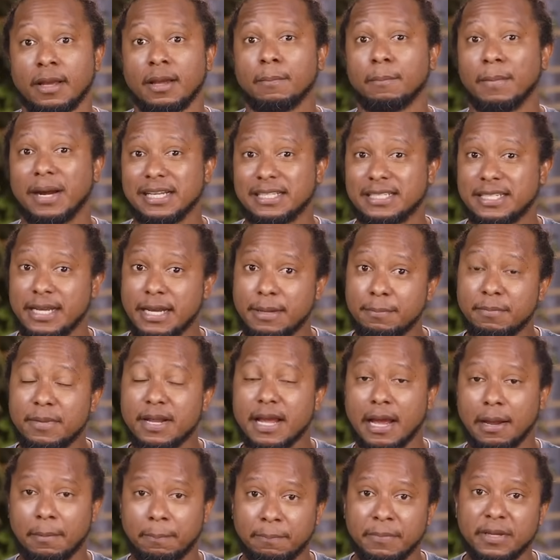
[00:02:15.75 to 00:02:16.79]
My team
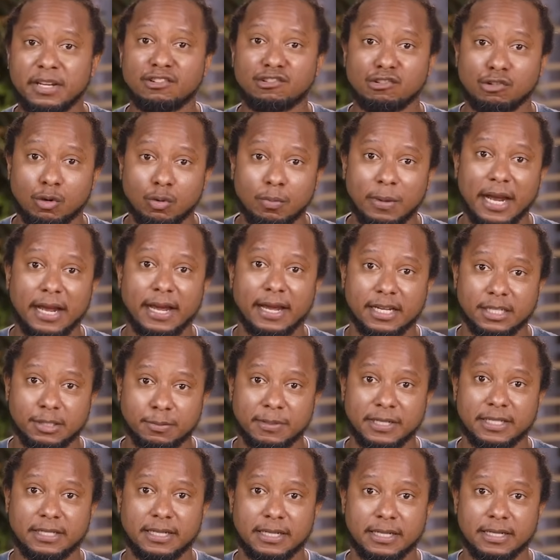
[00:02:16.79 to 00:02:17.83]
helped me grow my
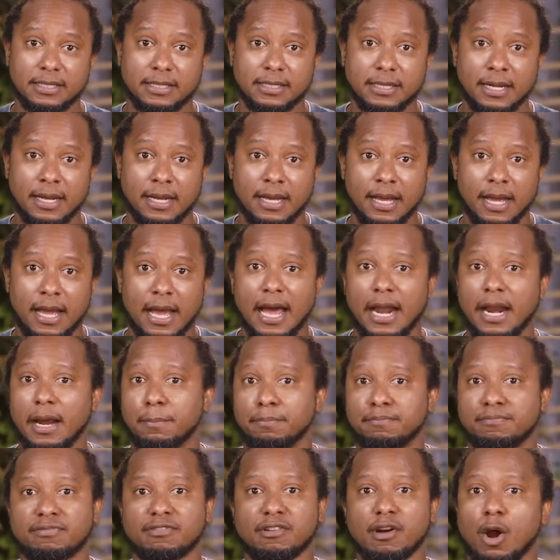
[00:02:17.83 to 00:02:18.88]
expertise, and
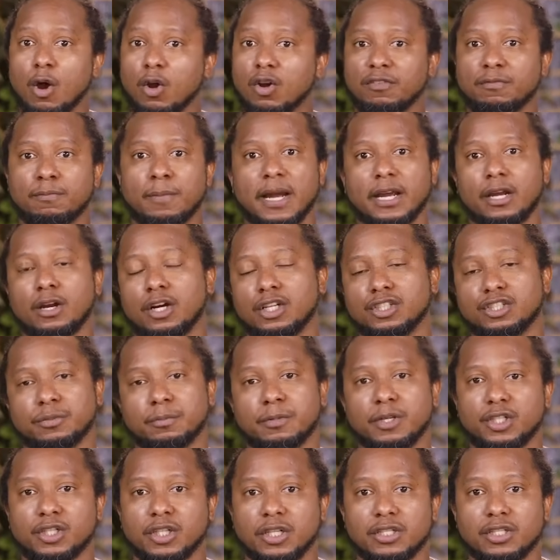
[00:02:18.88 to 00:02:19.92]
I'm proud of my
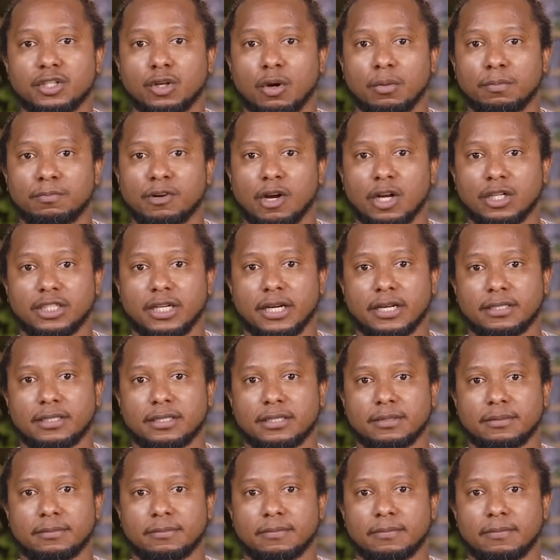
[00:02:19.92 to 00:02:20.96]
contribution to our
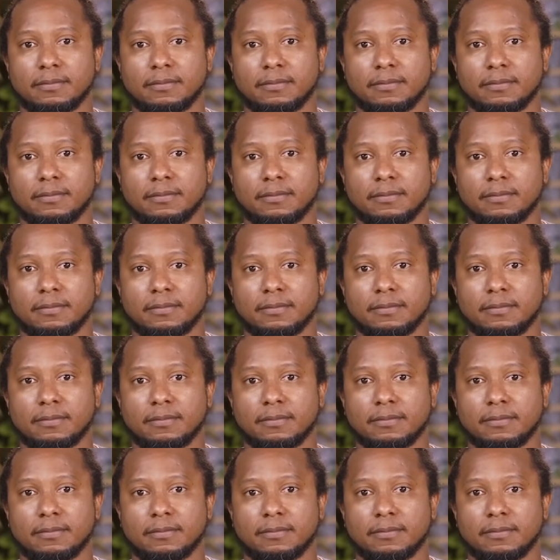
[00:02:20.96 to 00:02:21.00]
projects.